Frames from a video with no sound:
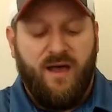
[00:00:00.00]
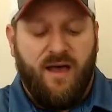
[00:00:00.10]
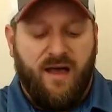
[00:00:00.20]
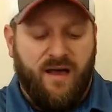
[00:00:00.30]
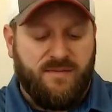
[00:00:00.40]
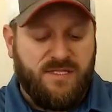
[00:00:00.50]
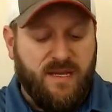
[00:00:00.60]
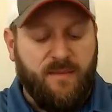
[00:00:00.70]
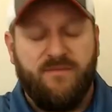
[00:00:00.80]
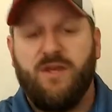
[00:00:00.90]
Uh,
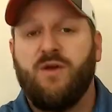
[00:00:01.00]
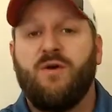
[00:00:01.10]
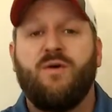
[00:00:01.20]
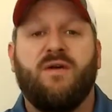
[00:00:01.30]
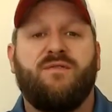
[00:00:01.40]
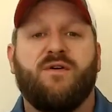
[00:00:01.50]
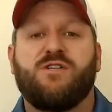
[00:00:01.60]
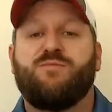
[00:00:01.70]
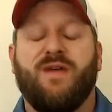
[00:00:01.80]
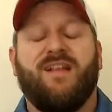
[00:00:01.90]
some of you, if you're
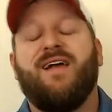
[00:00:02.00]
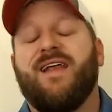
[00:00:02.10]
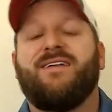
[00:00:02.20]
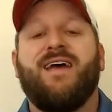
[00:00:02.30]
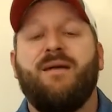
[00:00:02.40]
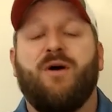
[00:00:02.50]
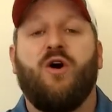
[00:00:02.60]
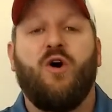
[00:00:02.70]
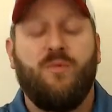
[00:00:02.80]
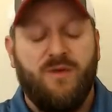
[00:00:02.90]
spending a lot of time at
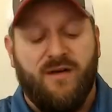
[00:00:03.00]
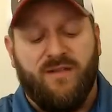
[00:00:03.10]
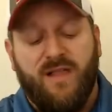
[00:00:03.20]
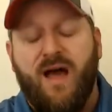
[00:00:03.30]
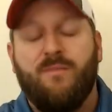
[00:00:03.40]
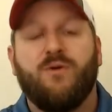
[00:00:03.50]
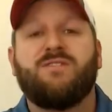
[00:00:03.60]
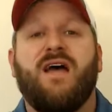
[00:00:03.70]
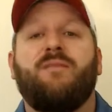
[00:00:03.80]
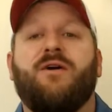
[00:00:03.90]
home, you have a lot more
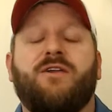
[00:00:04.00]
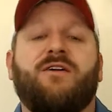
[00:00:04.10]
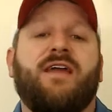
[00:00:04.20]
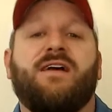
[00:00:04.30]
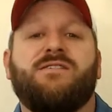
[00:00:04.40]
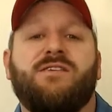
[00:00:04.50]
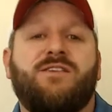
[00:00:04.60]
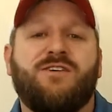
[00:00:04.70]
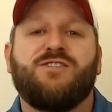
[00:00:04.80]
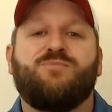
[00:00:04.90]
time on your hands and you
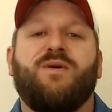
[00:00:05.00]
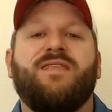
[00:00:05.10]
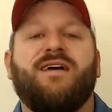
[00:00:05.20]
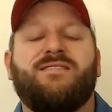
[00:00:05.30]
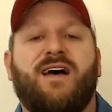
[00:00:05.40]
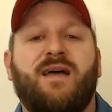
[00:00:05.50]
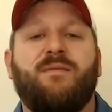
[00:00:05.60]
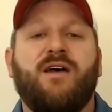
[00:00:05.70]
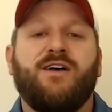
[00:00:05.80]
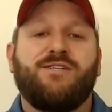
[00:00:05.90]
can spend that time
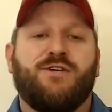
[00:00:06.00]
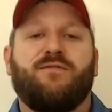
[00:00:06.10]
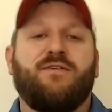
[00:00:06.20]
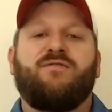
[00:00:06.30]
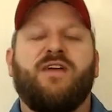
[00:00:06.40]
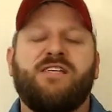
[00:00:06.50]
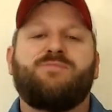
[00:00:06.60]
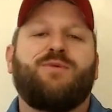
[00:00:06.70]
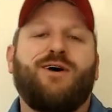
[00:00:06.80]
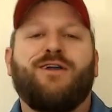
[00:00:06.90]
surfing
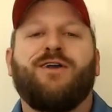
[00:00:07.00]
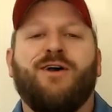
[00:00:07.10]
Facebook